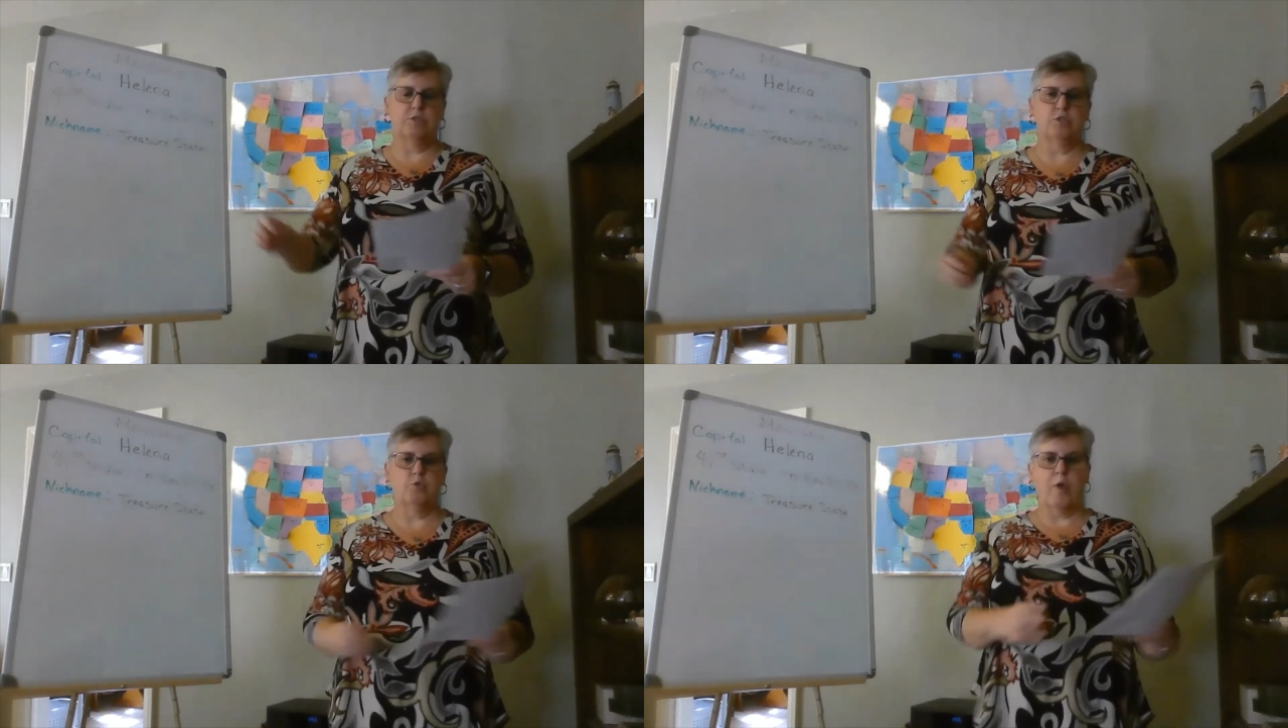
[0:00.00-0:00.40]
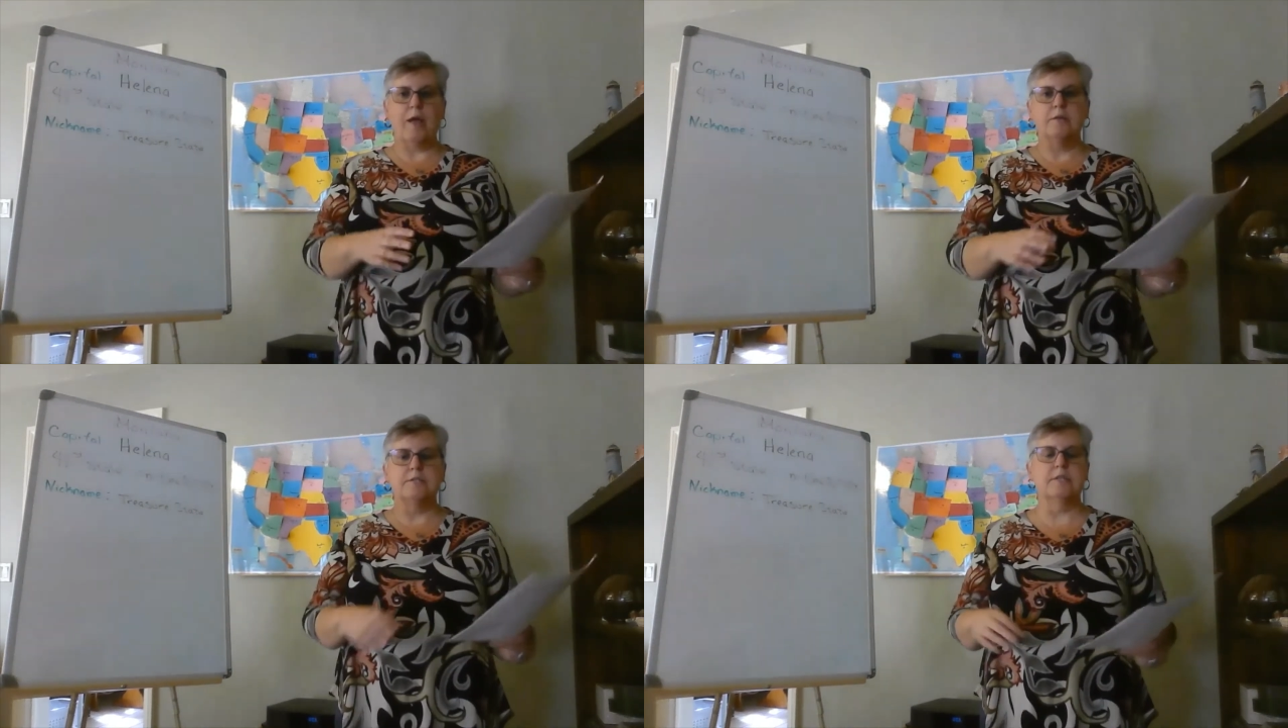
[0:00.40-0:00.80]

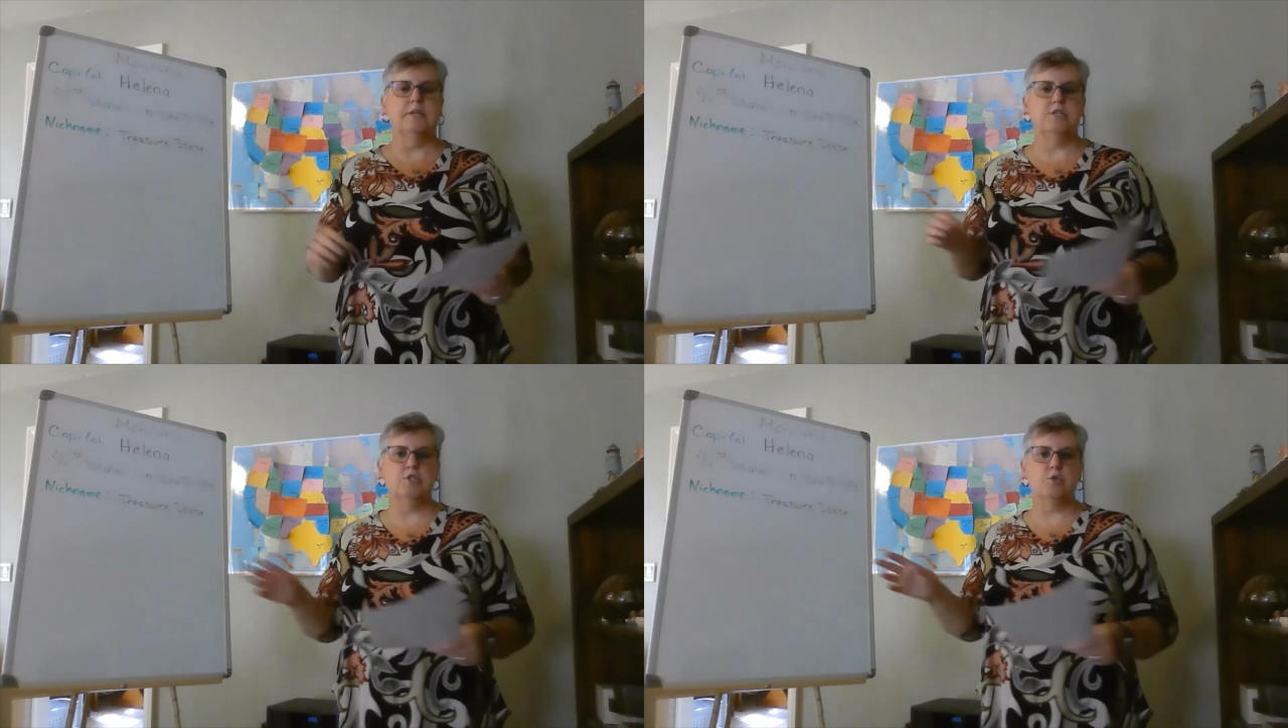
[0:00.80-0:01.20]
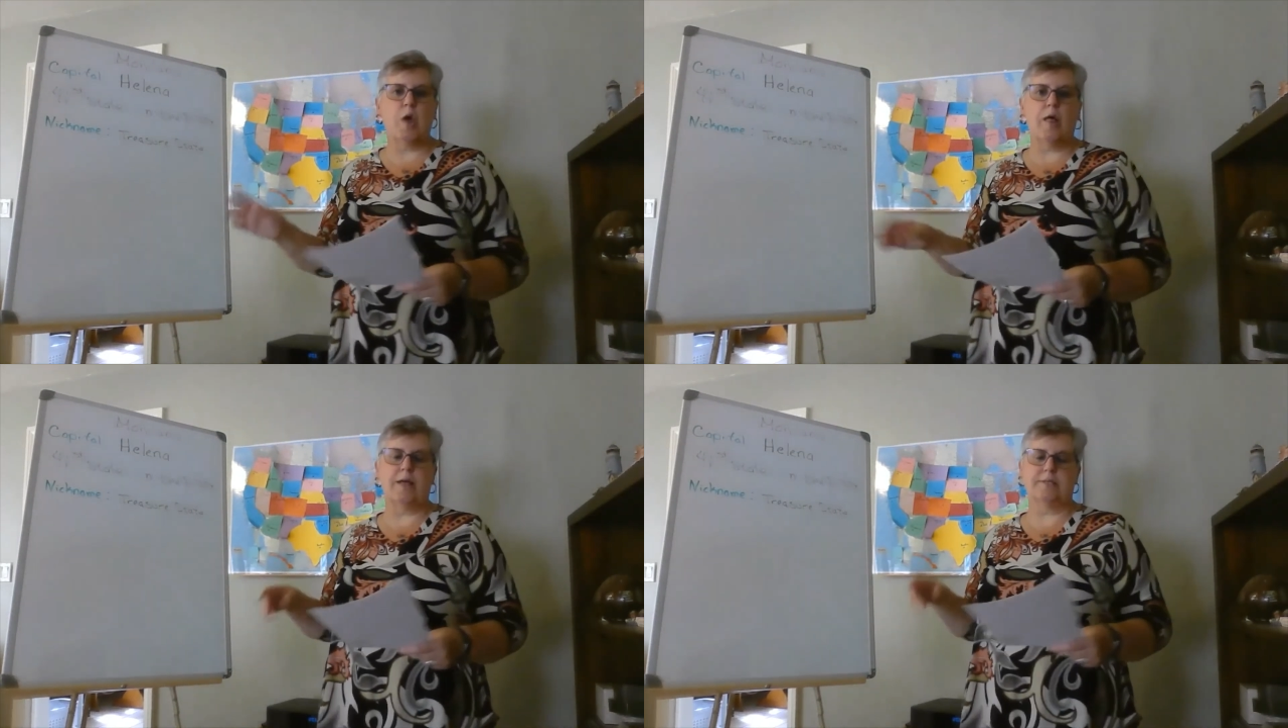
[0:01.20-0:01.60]
trails and each
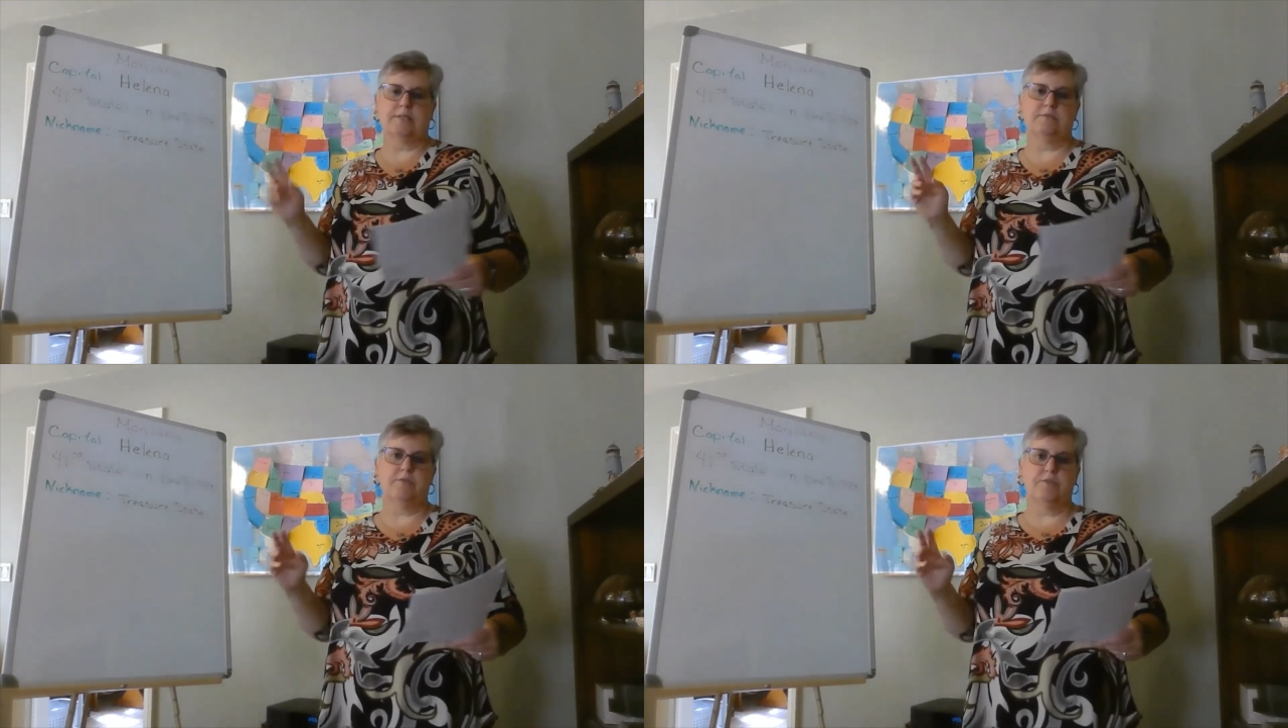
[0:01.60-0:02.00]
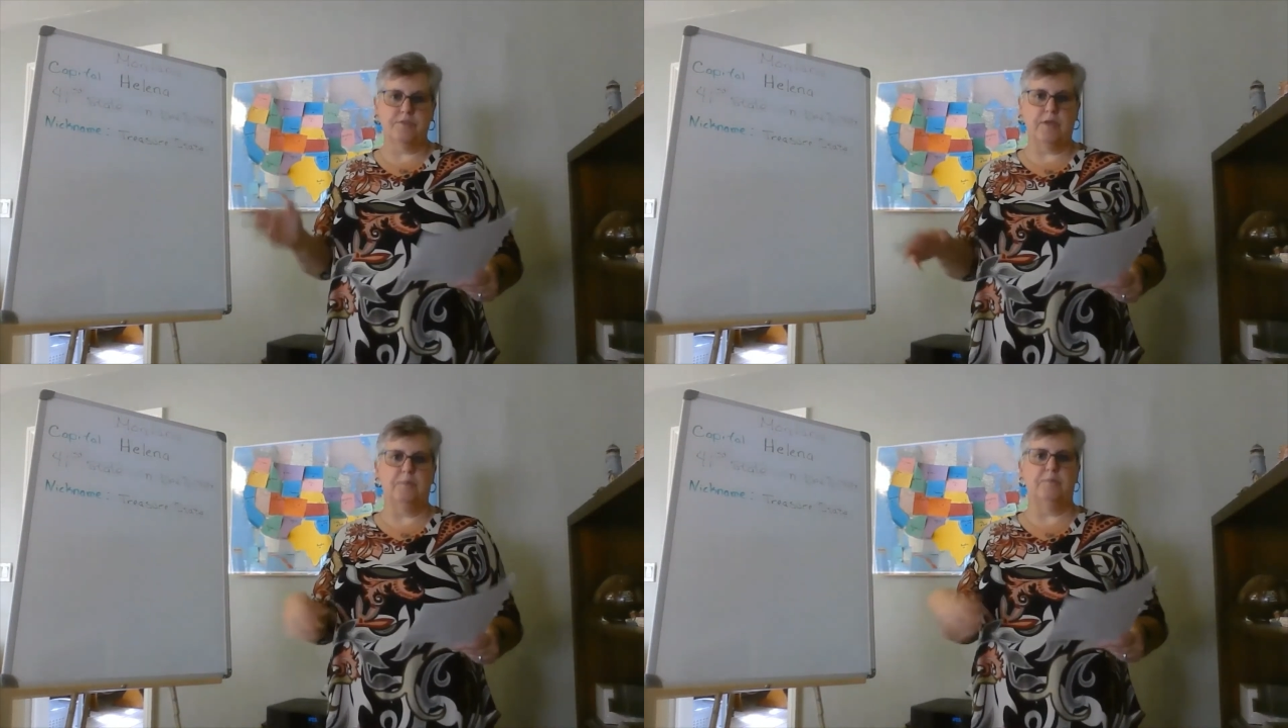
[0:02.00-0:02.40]
trail has a different
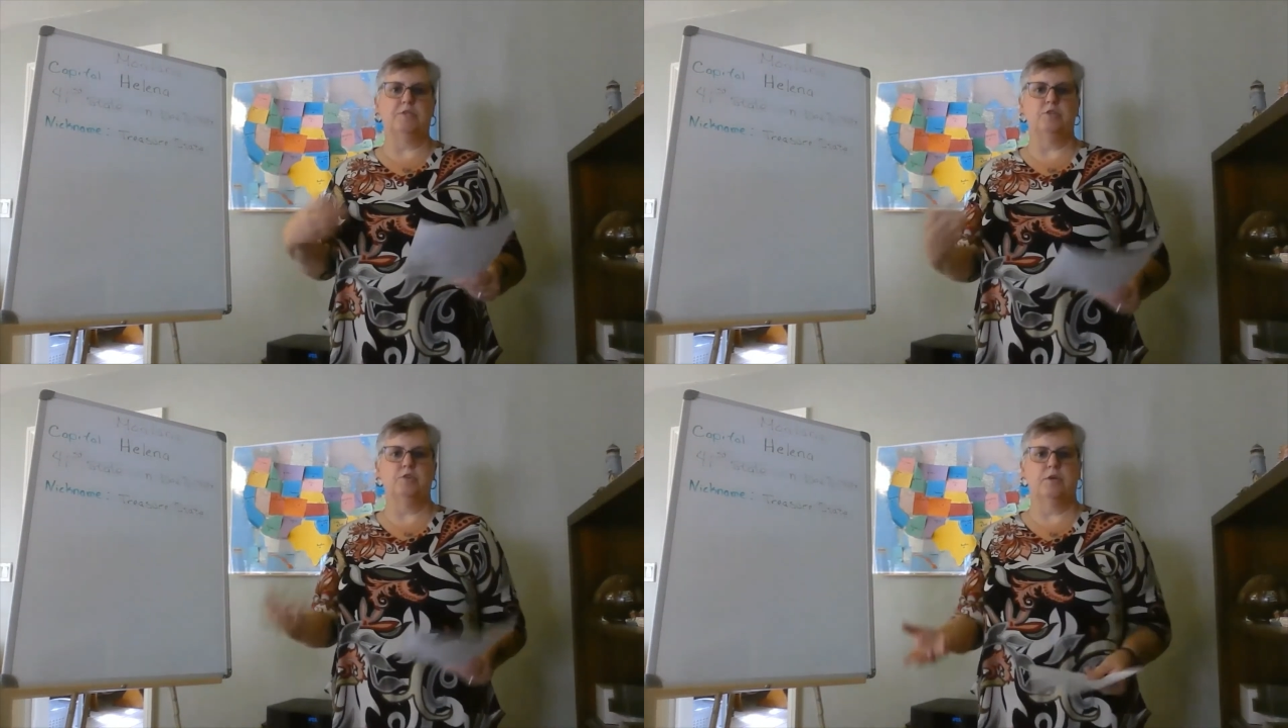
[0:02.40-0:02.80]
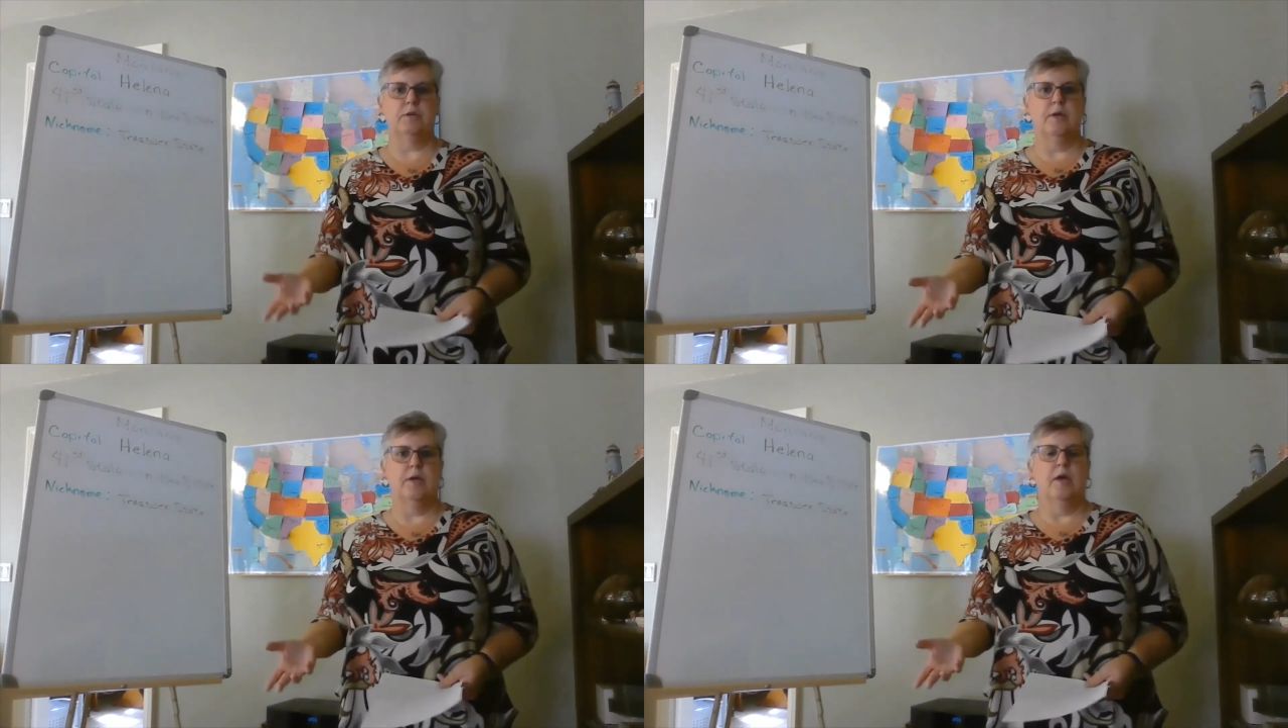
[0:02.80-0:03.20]
theme that you can
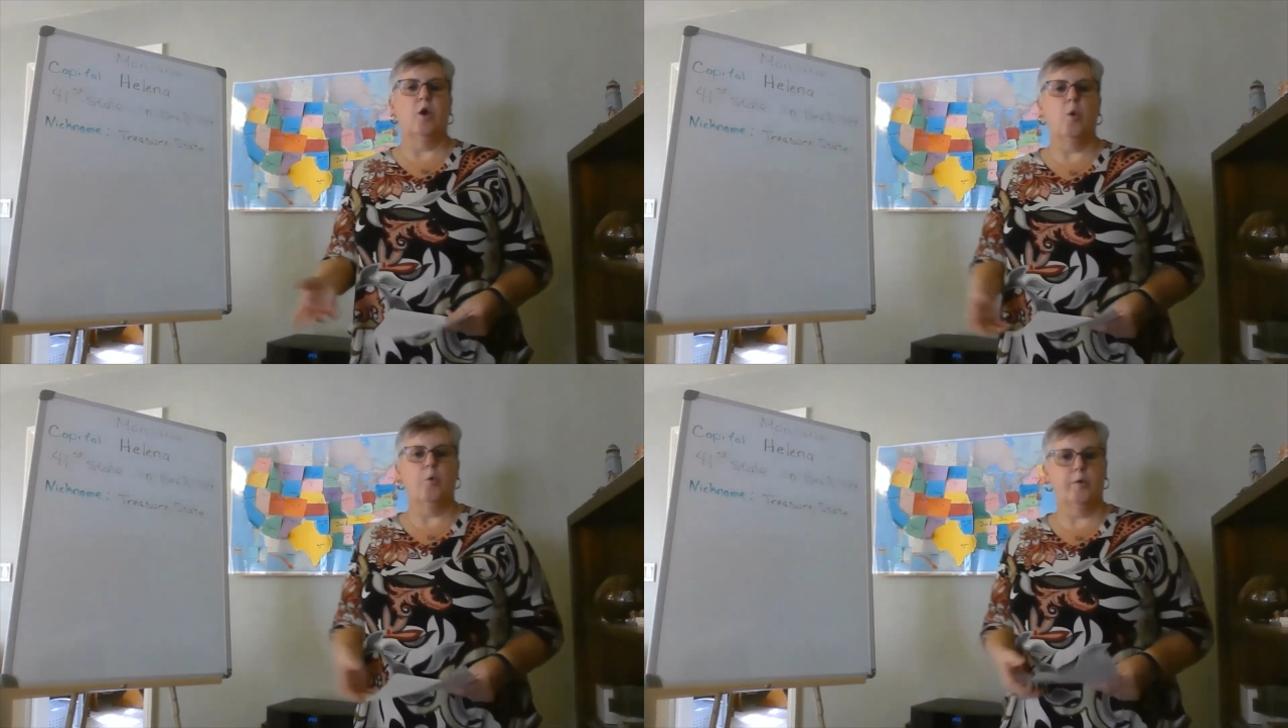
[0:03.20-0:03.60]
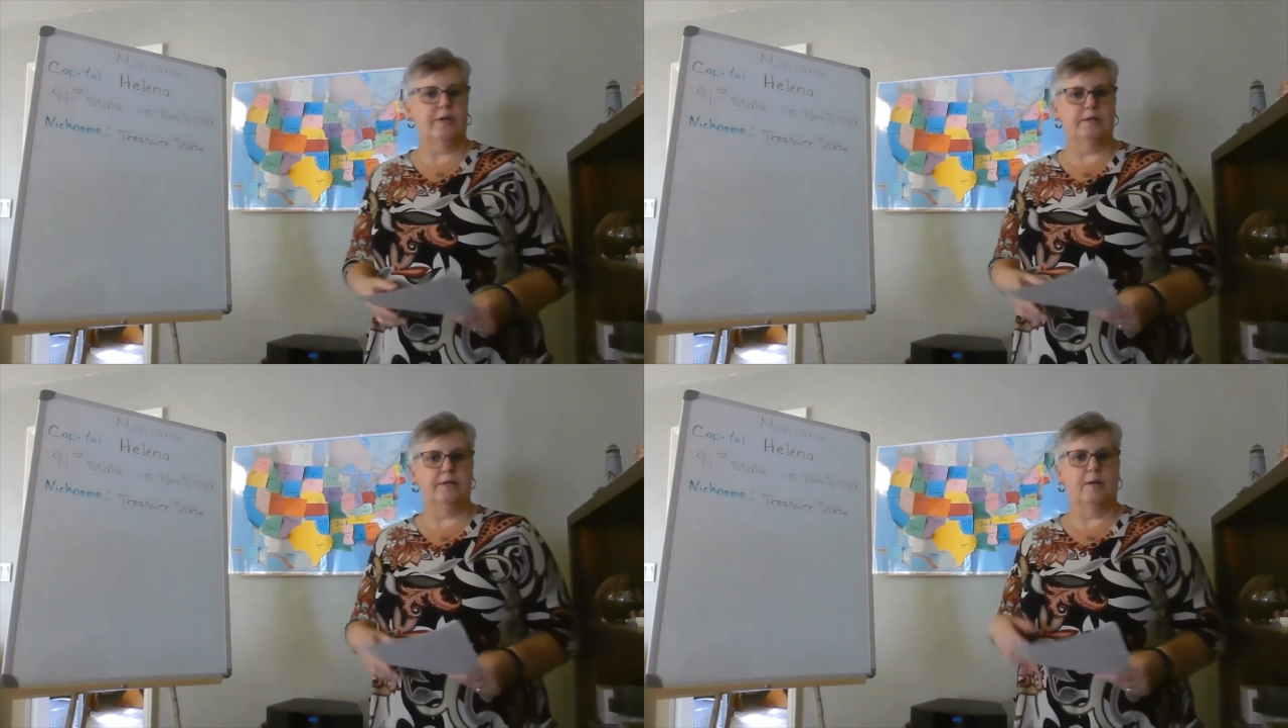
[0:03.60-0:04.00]
go
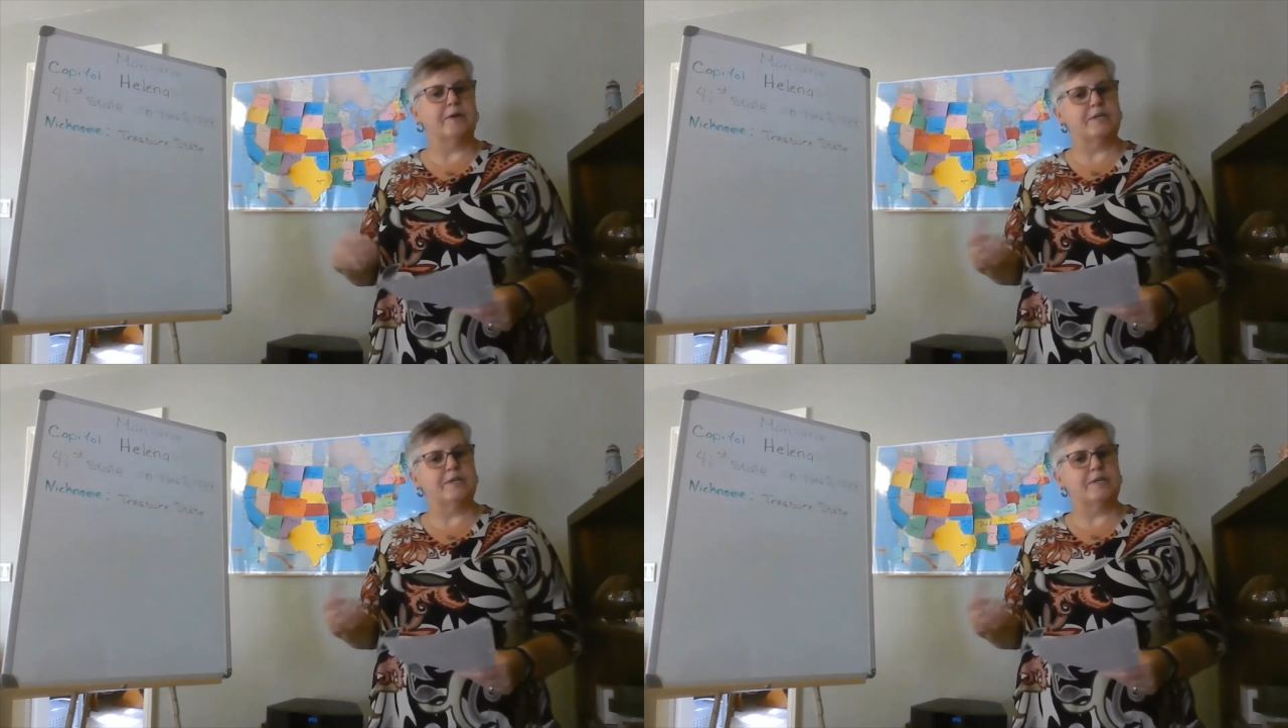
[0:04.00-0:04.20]
and um,